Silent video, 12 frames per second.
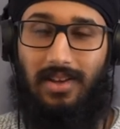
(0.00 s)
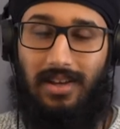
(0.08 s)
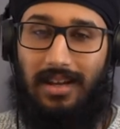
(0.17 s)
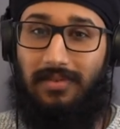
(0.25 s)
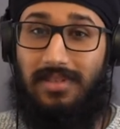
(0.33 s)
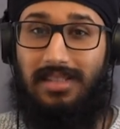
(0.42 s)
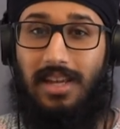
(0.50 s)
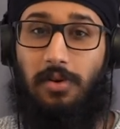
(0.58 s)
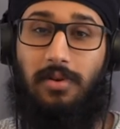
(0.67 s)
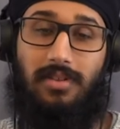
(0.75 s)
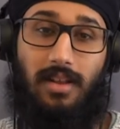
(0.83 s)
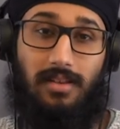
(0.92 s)
You can even see it
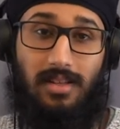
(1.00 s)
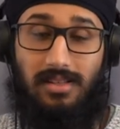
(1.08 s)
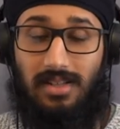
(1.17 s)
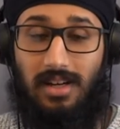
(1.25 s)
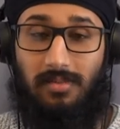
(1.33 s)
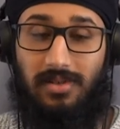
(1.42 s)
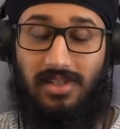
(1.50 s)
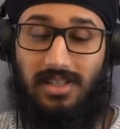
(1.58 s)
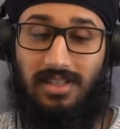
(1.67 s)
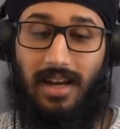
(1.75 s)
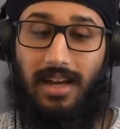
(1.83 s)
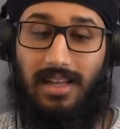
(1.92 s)
with the turban
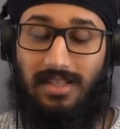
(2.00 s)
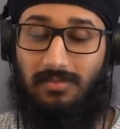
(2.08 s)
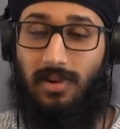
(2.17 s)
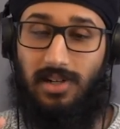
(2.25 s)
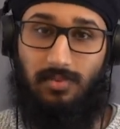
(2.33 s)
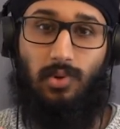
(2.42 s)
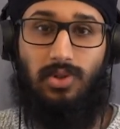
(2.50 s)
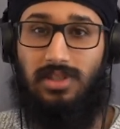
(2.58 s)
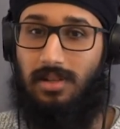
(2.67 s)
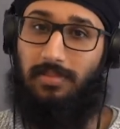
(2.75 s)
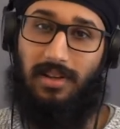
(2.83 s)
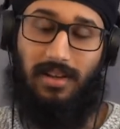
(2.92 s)
she's tying. It's much more
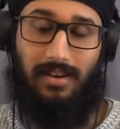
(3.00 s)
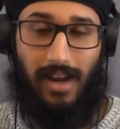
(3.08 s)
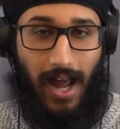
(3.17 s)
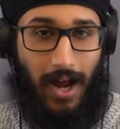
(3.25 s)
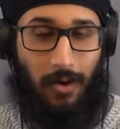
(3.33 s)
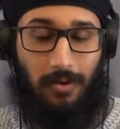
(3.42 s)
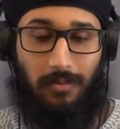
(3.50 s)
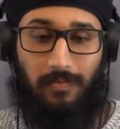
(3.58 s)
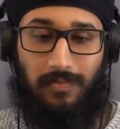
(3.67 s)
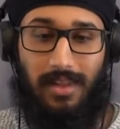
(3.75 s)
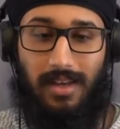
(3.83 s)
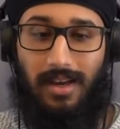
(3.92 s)
simpler now.
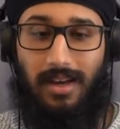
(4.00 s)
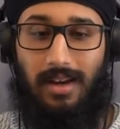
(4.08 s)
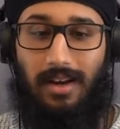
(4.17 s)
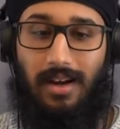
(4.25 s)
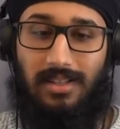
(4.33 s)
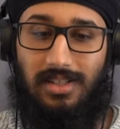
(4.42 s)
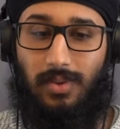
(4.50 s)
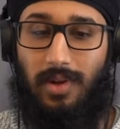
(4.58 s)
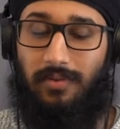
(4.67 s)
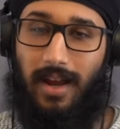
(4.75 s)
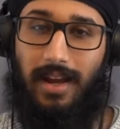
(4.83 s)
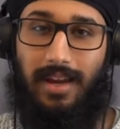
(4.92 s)
Until we
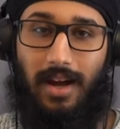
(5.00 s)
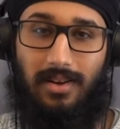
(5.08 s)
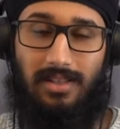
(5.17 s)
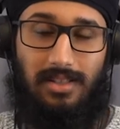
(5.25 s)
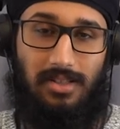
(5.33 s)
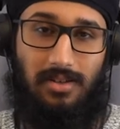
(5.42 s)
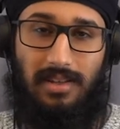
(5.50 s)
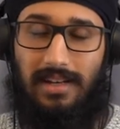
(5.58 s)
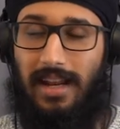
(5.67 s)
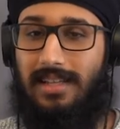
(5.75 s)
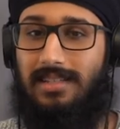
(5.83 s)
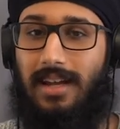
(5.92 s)
fade out into the
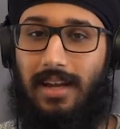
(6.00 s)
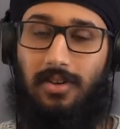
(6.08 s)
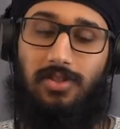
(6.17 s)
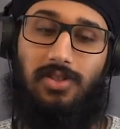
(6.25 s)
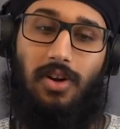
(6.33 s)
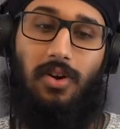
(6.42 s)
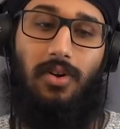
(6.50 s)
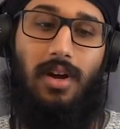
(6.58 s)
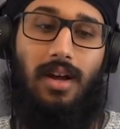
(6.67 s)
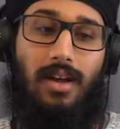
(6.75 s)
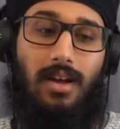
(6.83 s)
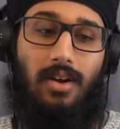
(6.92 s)
next day or so,
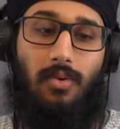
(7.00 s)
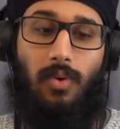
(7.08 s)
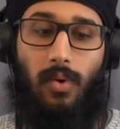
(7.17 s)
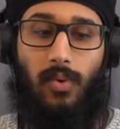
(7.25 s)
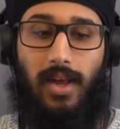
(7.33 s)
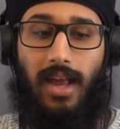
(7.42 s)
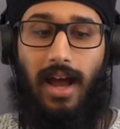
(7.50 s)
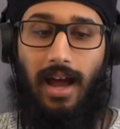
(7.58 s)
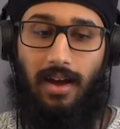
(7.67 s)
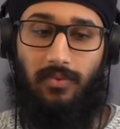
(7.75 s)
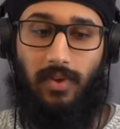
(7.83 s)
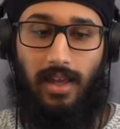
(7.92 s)
what we
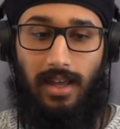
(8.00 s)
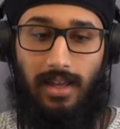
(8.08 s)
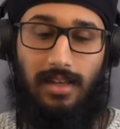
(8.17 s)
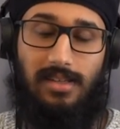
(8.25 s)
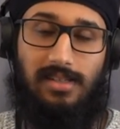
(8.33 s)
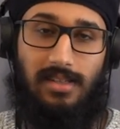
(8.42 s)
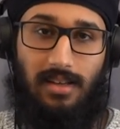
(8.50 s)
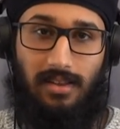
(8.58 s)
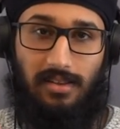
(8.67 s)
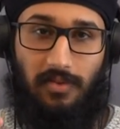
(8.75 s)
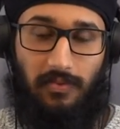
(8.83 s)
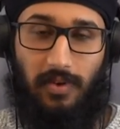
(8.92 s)
have is
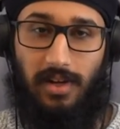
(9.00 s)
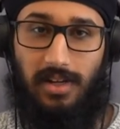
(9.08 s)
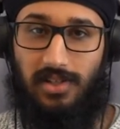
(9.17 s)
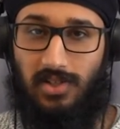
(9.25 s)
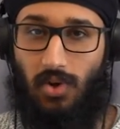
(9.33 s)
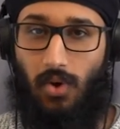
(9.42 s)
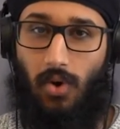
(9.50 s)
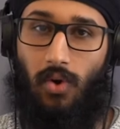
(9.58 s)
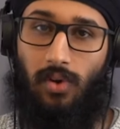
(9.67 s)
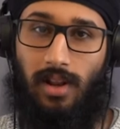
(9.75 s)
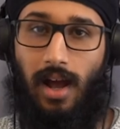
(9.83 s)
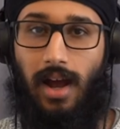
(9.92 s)
the first
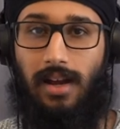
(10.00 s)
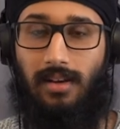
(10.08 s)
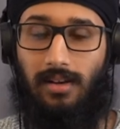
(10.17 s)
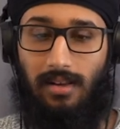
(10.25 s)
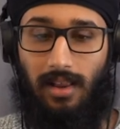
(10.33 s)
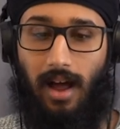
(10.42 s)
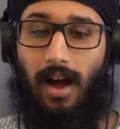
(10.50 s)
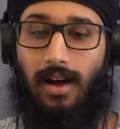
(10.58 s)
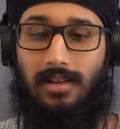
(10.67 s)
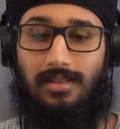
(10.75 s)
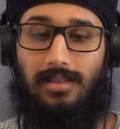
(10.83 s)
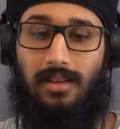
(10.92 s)
online
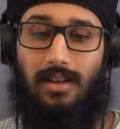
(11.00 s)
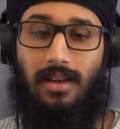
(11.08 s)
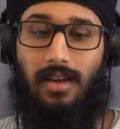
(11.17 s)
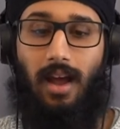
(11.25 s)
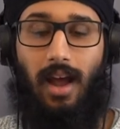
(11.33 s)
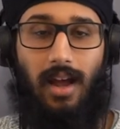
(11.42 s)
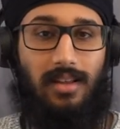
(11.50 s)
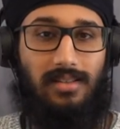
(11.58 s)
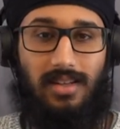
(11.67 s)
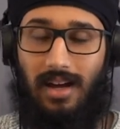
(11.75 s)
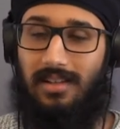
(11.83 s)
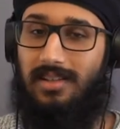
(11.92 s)
class. And
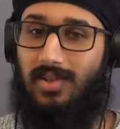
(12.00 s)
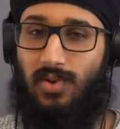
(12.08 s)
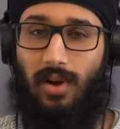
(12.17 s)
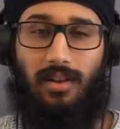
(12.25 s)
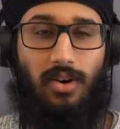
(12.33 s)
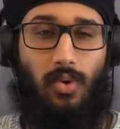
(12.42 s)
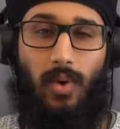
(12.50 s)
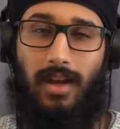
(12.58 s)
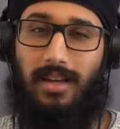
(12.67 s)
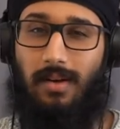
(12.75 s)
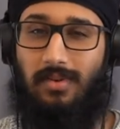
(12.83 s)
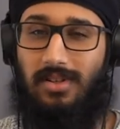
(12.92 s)
Tali is struggling to
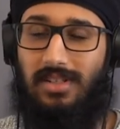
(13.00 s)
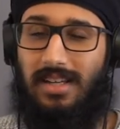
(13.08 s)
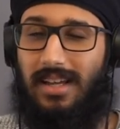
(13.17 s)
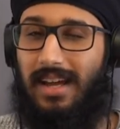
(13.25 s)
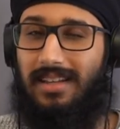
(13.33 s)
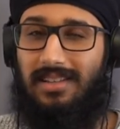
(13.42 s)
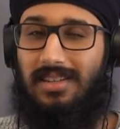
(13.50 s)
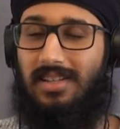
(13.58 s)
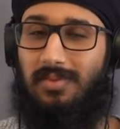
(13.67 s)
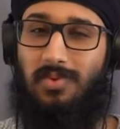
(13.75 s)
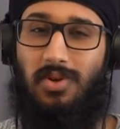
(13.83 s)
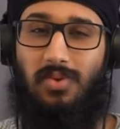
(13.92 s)
wake up because you get into
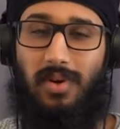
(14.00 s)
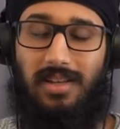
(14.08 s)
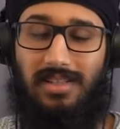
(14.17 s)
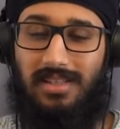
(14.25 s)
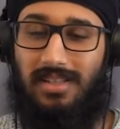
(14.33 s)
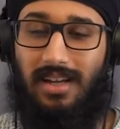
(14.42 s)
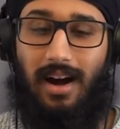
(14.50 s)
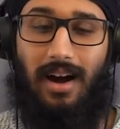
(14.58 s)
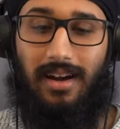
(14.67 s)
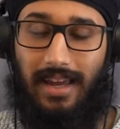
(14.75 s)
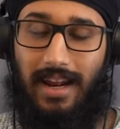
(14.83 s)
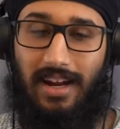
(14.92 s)
this mood where you just
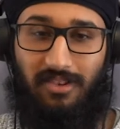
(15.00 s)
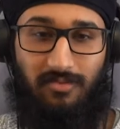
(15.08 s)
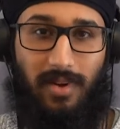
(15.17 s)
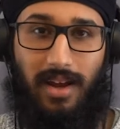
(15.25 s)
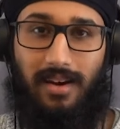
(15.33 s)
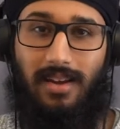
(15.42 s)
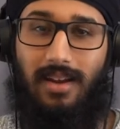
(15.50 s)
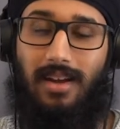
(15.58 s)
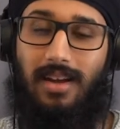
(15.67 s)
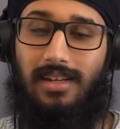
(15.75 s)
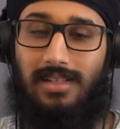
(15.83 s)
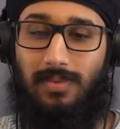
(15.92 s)
can't get out of bed.
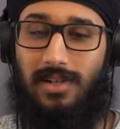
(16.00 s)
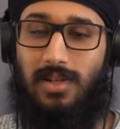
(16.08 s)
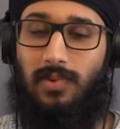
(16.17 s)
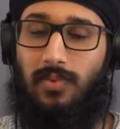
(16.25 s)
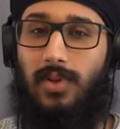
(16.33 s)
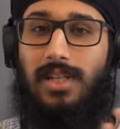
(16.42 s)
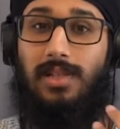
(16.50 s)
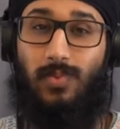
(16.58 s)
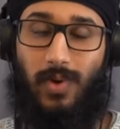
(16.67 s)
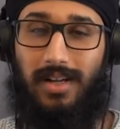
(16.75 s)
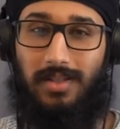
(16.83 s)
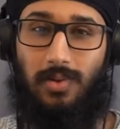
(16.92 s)
Especially for these
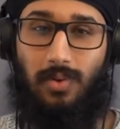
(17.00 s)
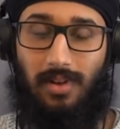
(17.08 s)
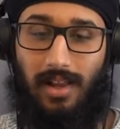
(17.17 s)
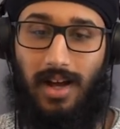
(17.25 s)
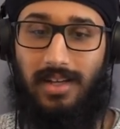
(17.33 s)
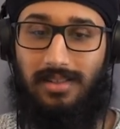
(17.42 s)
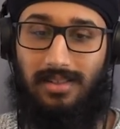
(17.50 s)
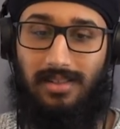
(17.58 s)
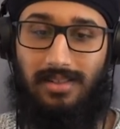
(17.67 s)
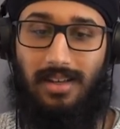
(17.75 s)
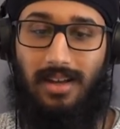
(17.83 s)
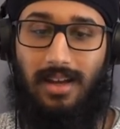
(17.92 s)
practical
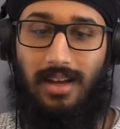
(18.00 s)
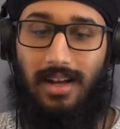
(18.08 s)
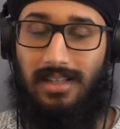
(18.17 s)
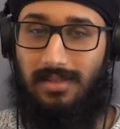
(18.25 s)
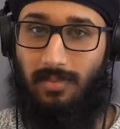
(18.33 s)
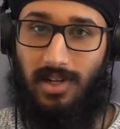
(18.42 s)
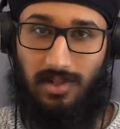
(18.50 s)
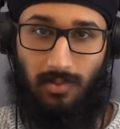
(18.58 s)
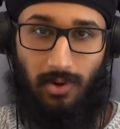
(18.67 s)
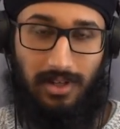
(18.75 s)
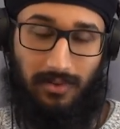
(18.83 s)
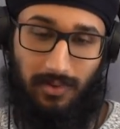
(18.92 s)
classes, it's much
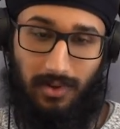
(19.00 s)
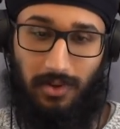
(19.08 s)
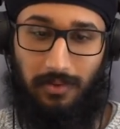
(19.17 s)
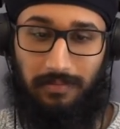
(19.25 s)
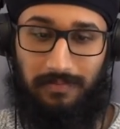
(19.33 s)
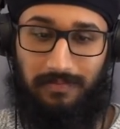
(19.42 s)
more difficult.